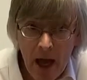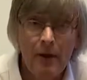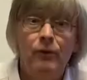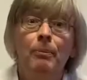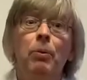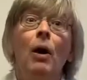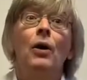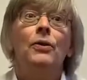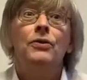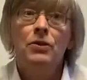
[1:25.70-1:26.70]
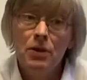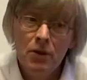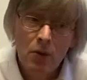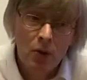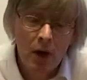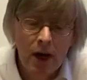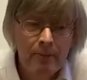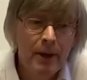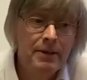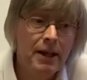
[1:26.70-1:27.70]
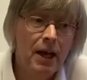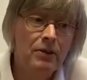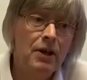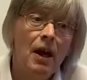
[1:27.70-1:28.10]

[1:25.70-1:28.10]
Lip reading: From Part 2, I picked out